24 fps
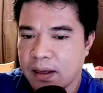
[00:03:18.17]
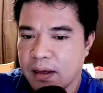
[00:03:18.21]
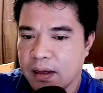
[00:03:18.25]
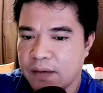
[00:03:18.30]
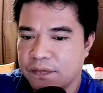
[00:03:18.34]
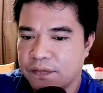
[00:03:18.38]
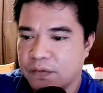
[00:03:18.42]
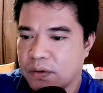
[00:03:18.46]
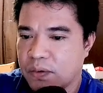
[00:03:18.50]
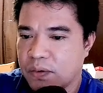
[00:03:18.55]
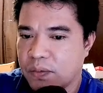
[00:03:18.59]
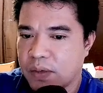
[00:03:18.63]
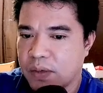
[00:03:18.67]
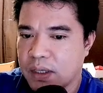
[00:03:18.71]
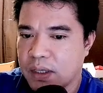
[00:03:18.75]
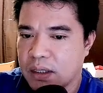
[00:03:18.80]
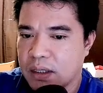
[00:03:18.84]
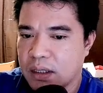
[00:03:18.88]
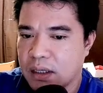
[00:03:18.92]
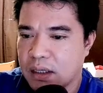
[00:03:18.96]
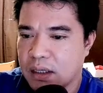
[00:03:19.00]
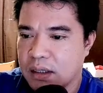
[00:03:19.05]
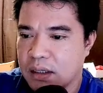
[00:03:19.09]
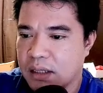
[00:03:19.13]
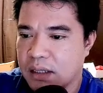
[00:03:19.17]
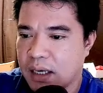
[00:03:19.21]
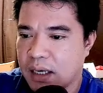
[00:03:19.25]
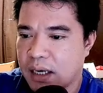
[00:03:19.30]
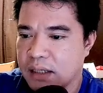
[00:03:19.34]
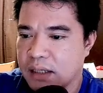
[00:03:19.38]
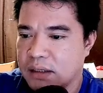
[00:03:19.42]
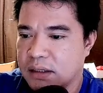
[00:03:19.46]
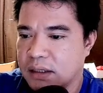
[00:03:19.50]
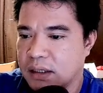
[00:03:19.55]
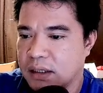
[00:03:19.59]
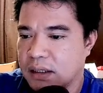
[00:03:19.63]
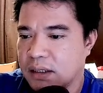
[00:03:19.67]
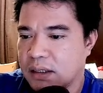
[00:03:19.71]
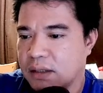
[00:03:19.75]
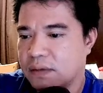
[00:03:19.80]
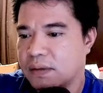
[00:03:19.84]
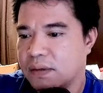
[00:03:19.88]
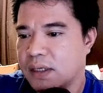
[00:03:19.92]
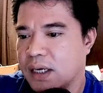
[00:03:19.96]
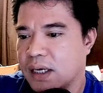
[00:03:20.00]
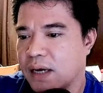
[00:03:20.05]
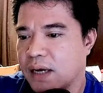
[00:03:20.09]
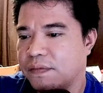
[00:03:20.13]
And for our Daji,
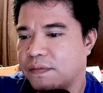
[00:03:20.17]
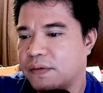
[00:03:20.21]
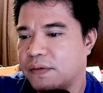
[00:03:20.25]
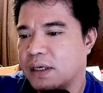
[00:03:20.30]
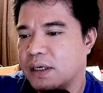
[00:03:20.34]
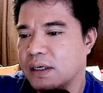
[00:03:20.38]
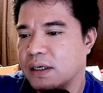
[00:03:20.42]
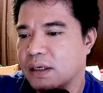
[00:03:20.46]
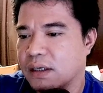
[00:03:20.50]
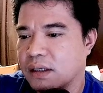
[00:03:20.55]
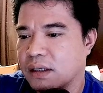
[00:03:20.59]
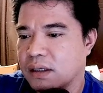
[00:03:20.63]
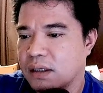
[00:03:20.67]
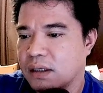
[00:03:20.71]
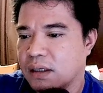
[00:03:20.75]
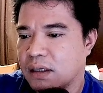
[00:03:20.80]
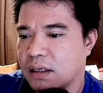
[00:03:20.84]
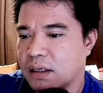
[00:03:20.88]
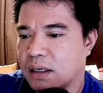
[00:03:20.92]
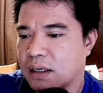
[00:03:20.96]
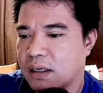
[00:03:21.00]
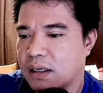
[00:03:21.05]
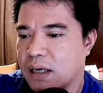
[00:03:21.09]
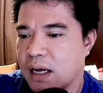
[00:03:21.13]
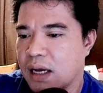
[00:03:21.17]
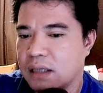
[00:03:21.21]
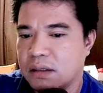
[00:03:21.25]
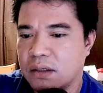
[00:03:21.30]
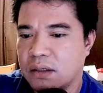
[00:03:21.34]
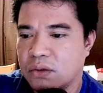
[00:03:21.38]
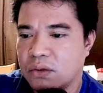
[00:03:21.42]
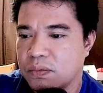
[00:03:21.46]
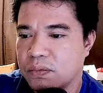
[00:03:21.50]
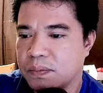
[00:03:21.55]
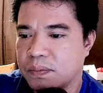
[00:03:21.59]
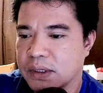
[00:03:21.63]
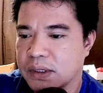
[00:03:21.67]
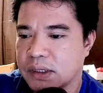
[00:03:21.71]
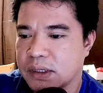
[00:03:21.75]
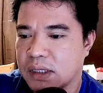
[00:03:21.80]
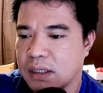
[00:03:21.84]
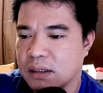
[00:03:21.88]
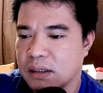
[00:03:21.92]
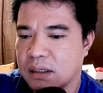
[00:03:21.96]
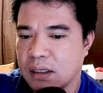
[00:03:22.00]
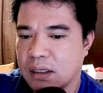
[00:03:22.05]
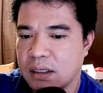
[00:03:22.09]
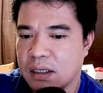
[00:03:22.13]
we have here
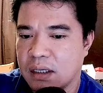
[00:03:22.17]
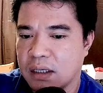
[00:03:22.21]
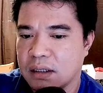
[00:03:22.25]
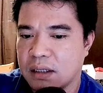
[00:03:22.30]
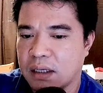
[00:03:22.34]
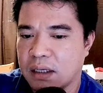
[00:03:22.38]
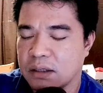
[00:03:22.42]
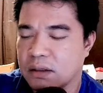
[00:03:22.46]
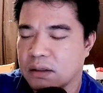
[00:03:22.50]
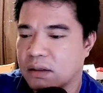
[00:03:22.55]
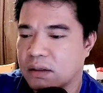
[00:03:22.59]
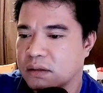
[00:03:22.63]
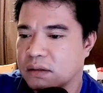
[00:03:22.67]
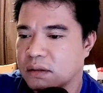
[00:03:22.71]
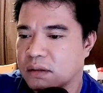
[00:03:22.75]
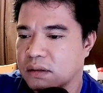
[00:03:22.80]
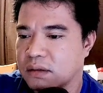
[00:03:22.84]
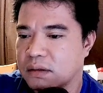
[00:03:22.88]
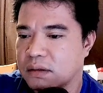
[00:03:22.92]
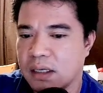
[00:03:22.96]
92% crit rate also.